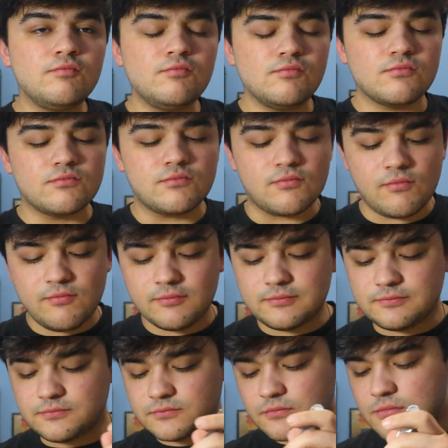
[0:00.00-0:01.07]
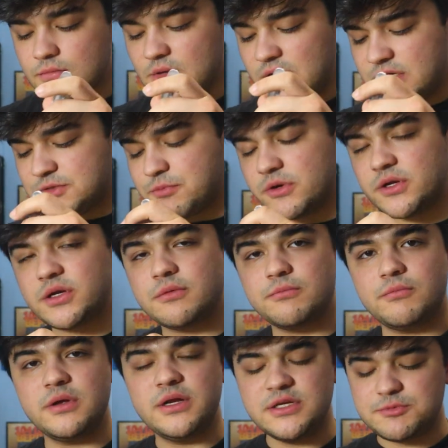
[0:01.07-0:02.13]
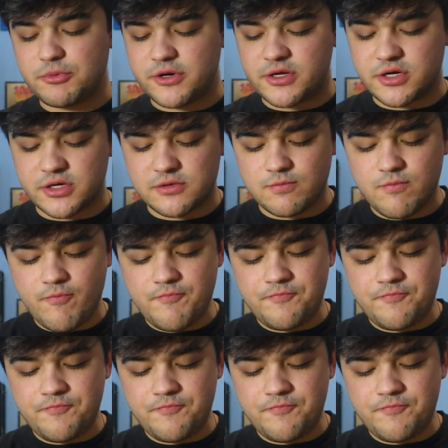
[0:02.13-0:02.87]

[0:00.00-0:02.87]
Hmm. It is pretty, it is pretty good.